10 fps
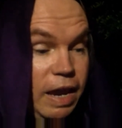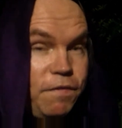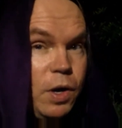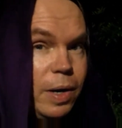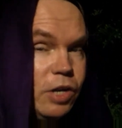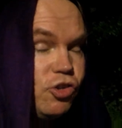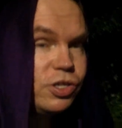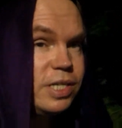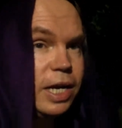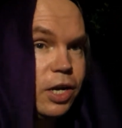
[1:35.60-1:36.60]
If you're
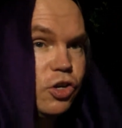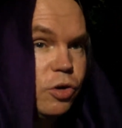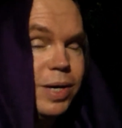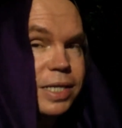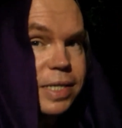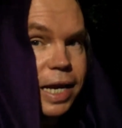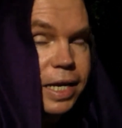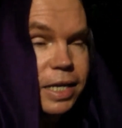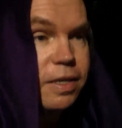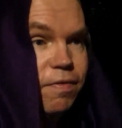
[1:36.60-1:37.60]
interested in doing
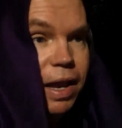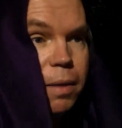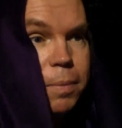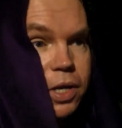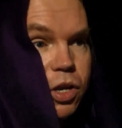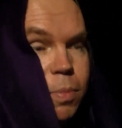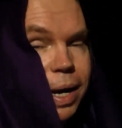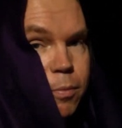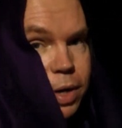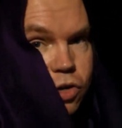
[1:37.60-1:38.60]
psychic development, you
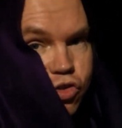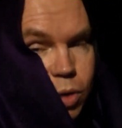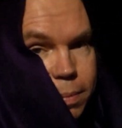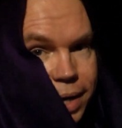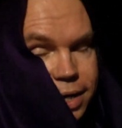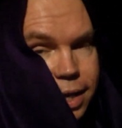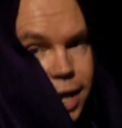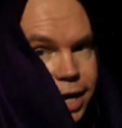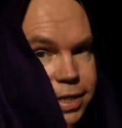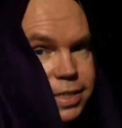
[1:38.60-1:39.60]
might want to join my
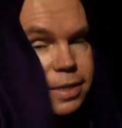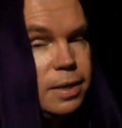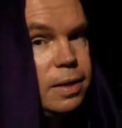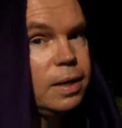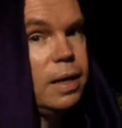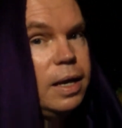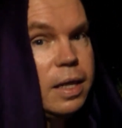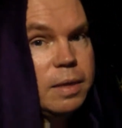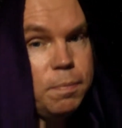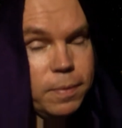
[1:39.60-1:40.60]
class.
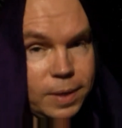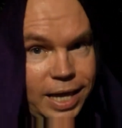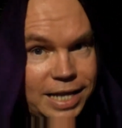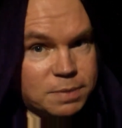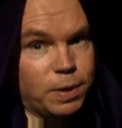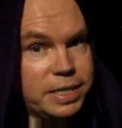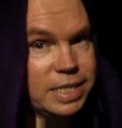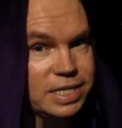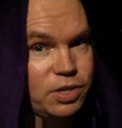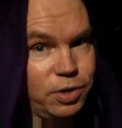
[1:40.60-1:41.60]
The class
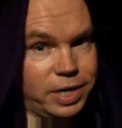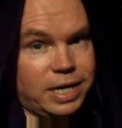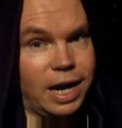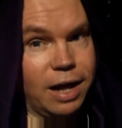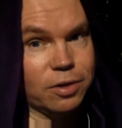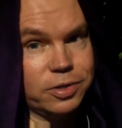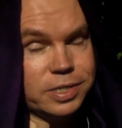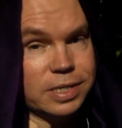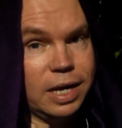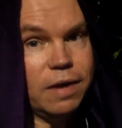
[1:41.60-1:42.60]
price is
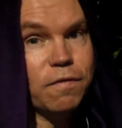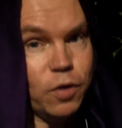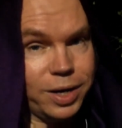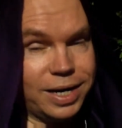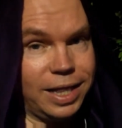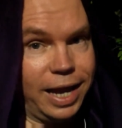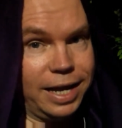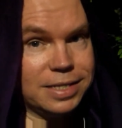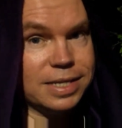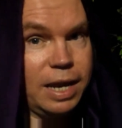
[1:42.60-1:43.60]
$30 for a
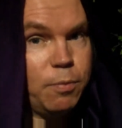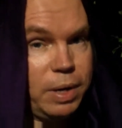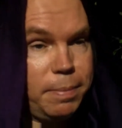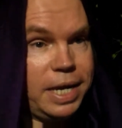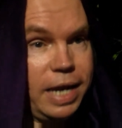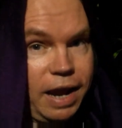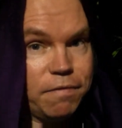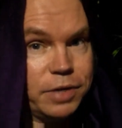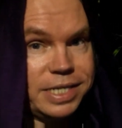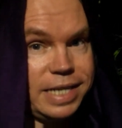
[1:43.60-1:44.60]
class and we meet
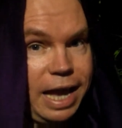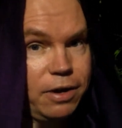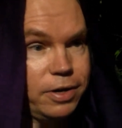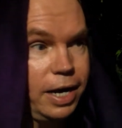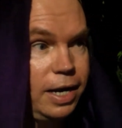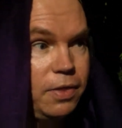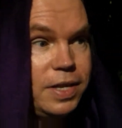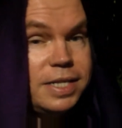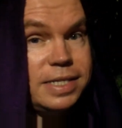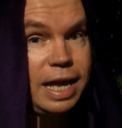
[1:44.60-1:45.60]
every Saturday. Now
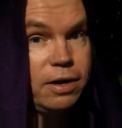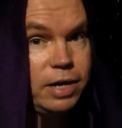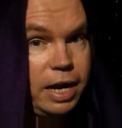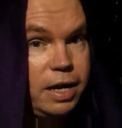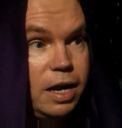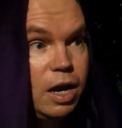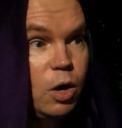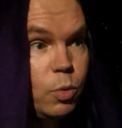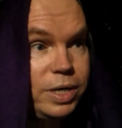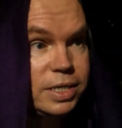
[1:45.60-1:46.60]
this Saturday
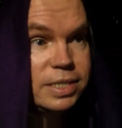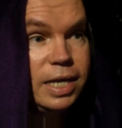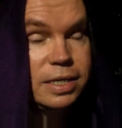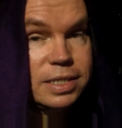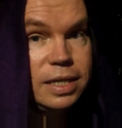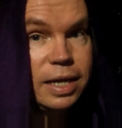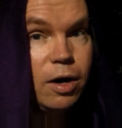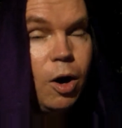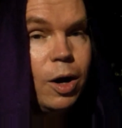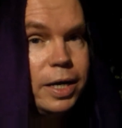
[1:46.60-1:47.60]
we discuss
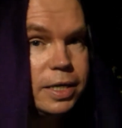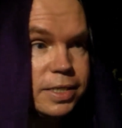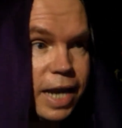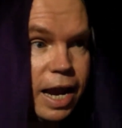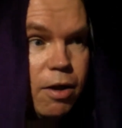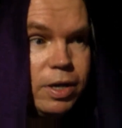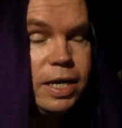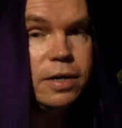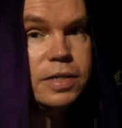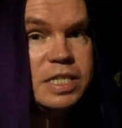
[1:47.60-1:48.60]
clairaudience, how to
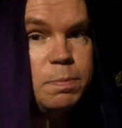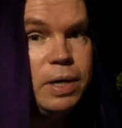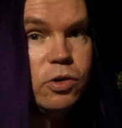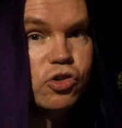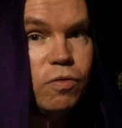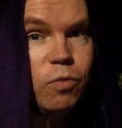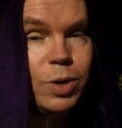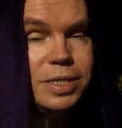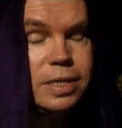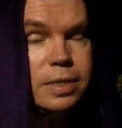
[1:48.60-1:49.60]
hear spiritual
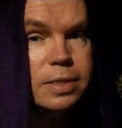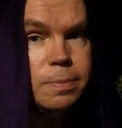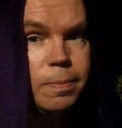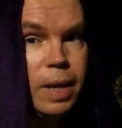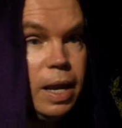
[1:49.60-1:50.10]
voices.